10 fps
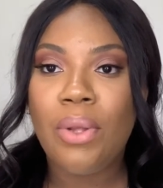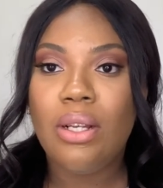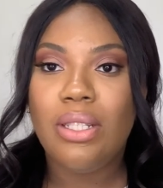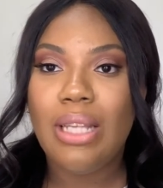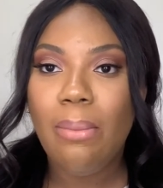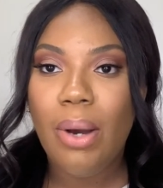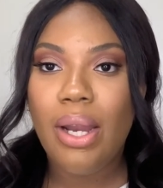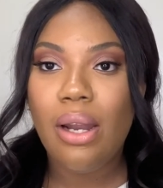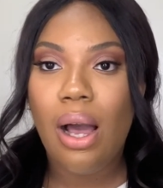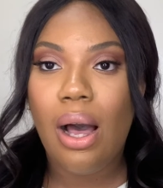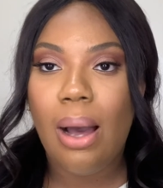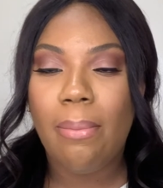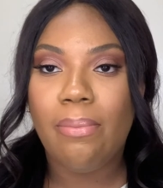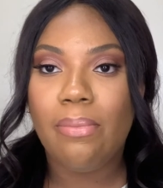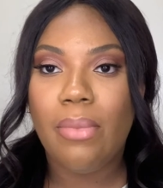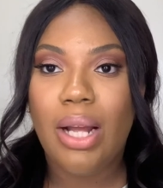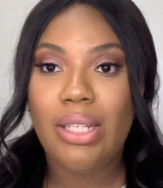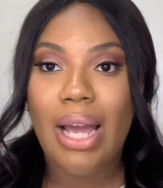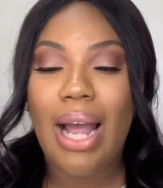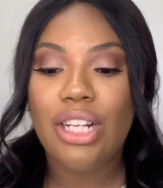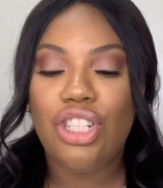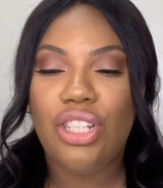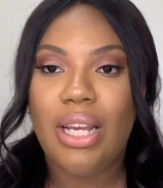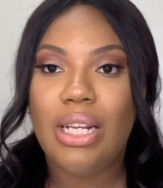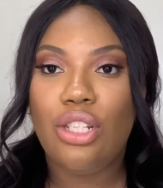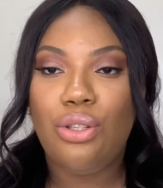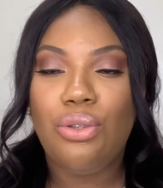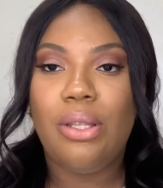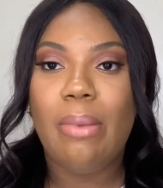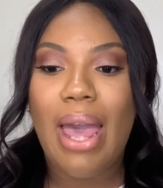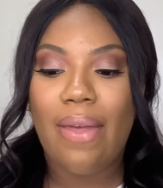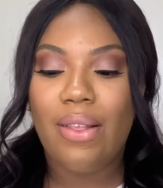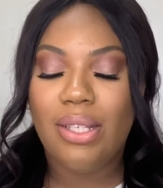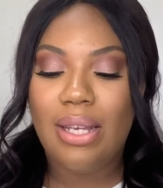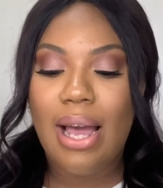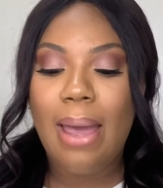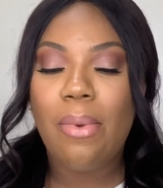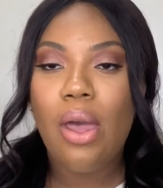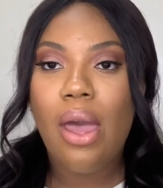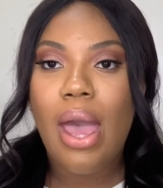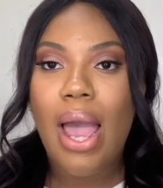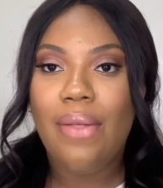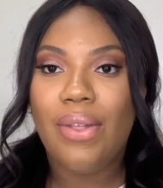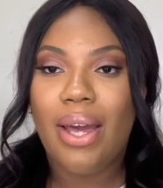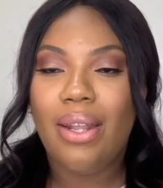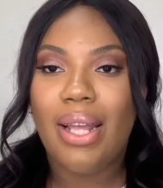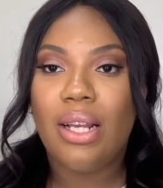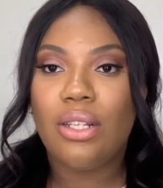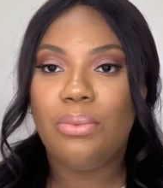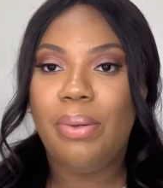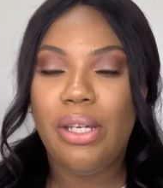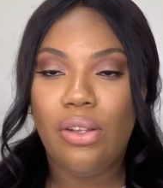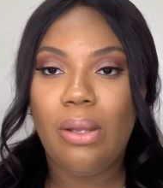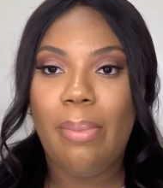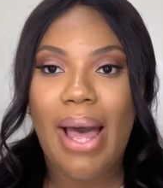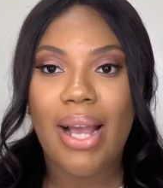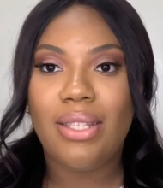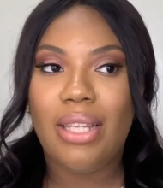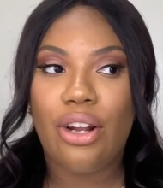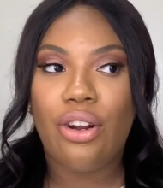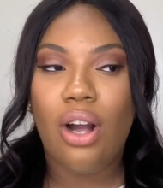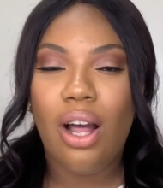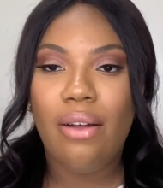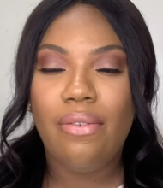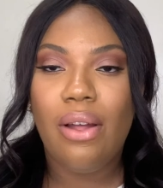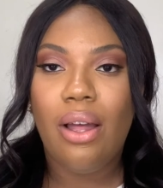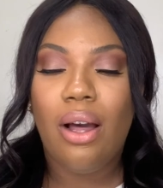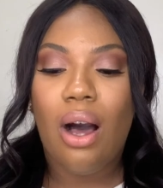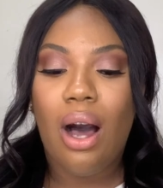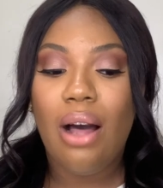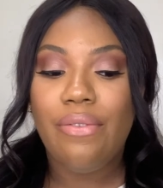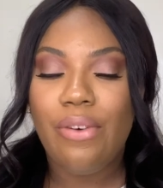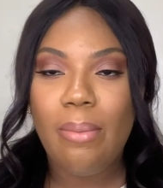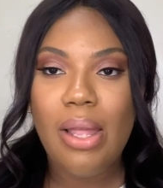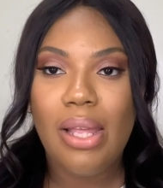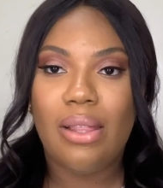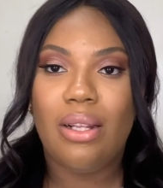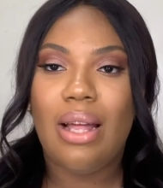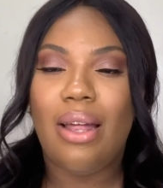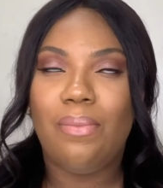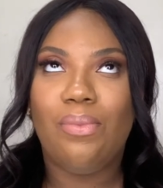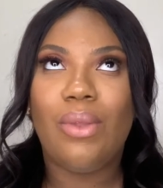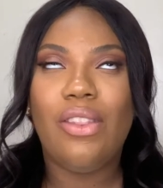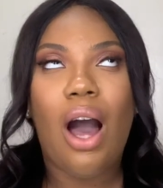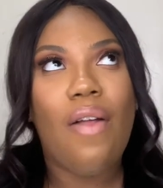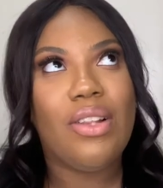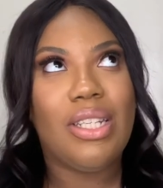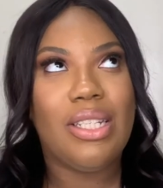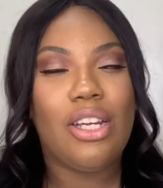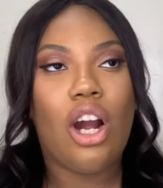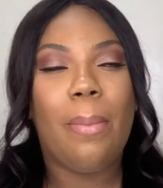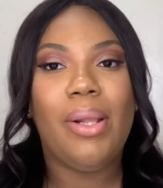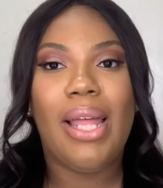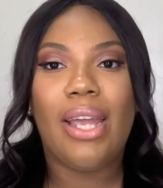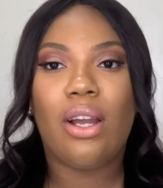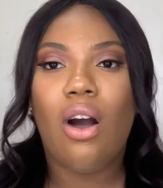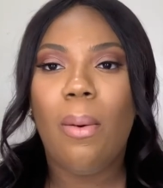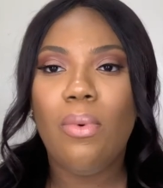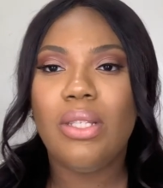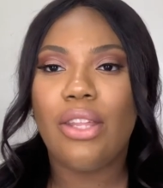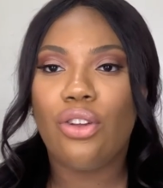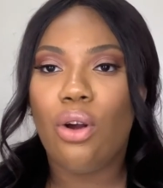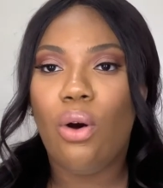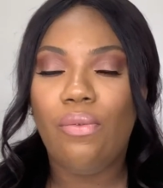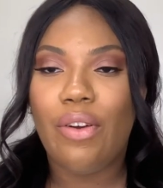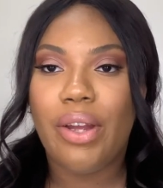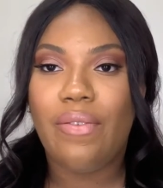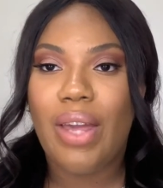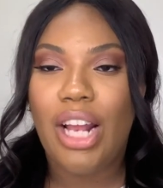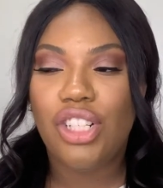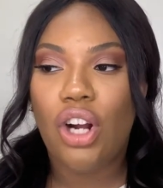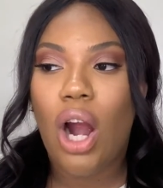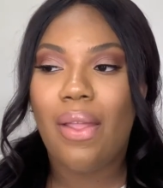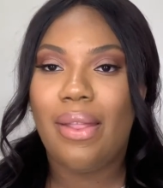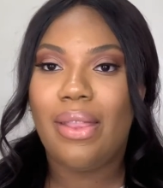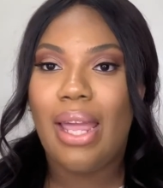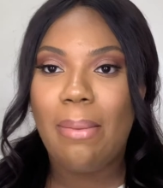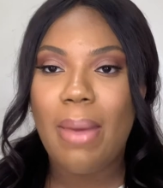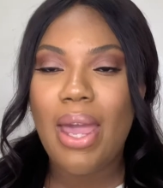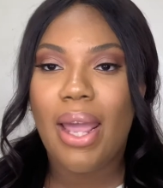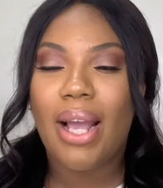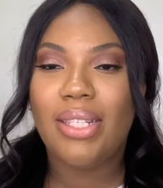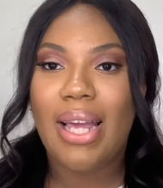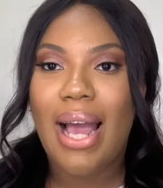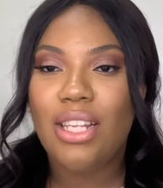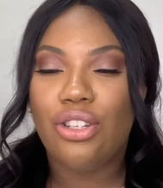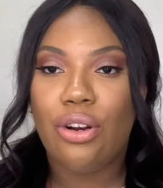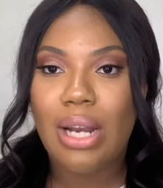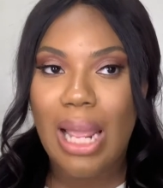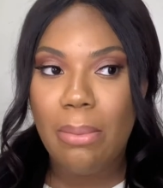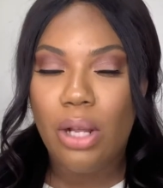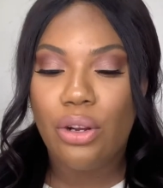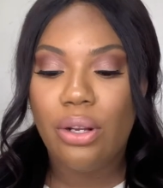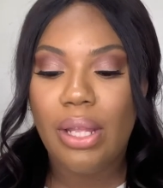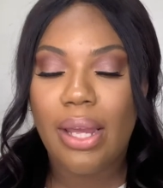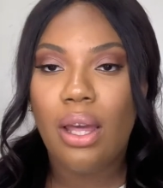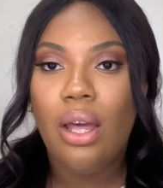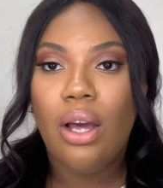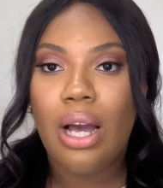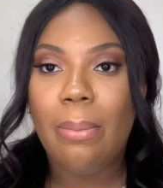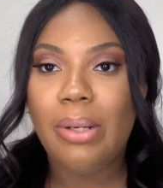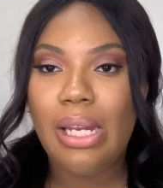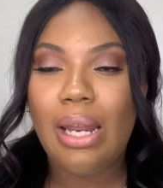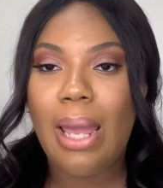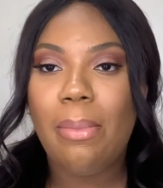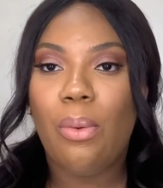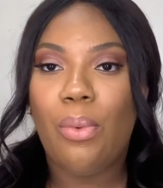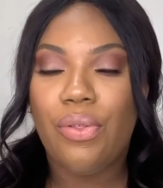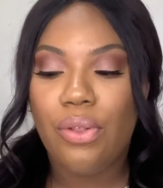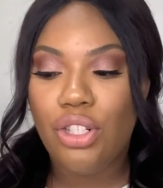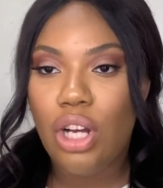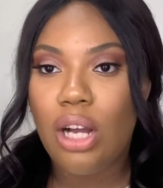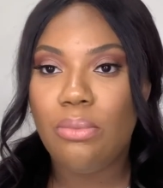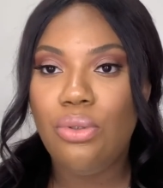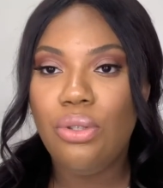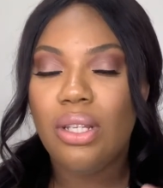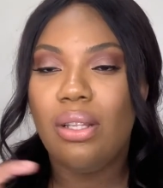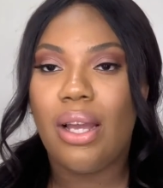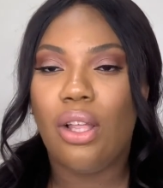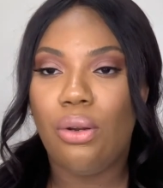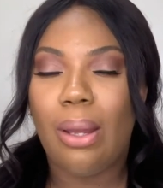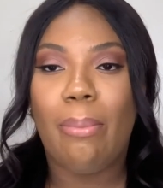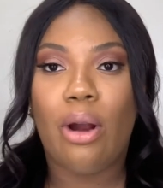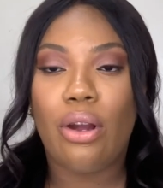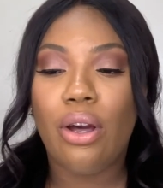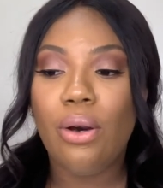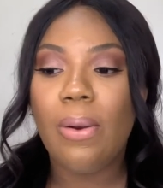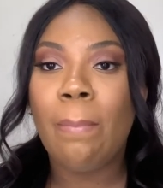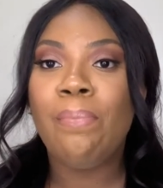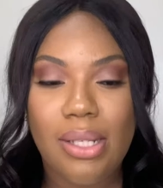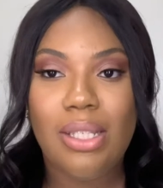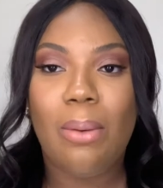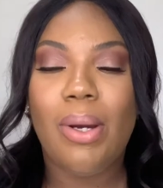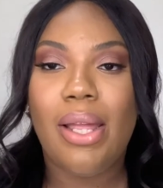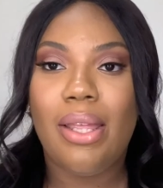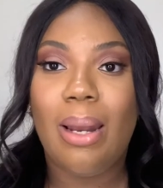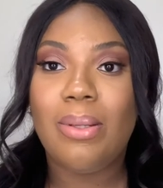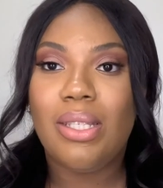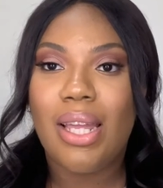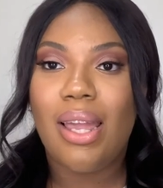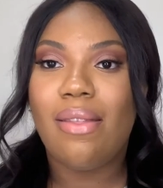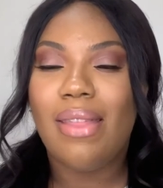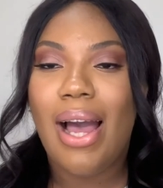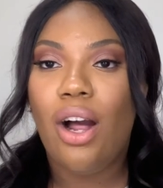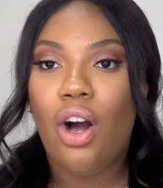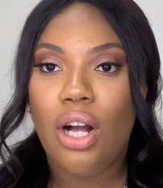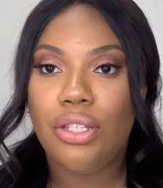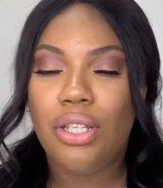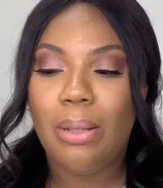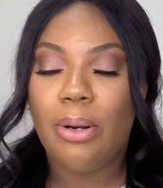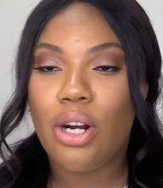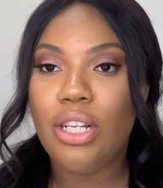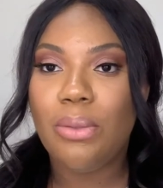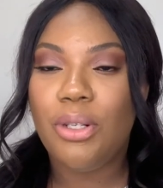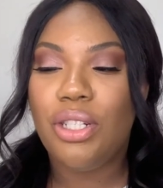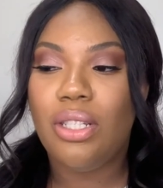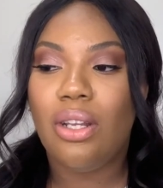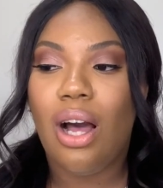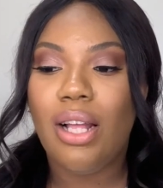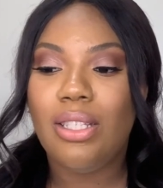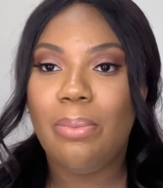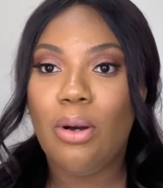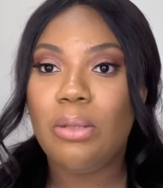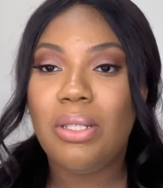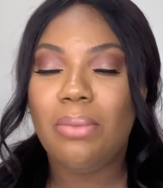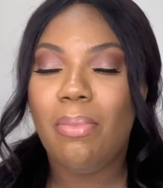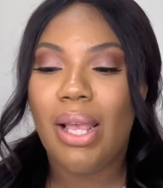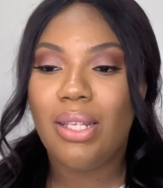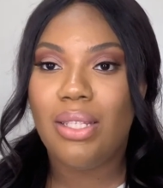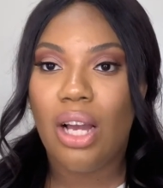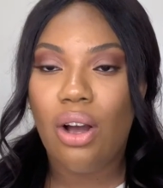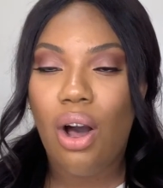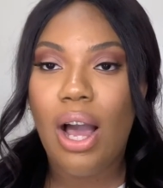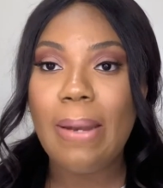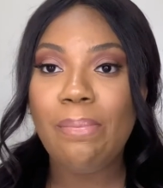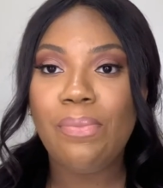Someone um attached it to the bag this time and they kind of like peeled the back sticker of off from it, like the not the authenticity card, but like almost like their own verification card that they made because it has their name, their like company name with Jacquemus and like a little like barcode. Someone ended up sticking that onto the purse, which is not supposed to be like stuck on.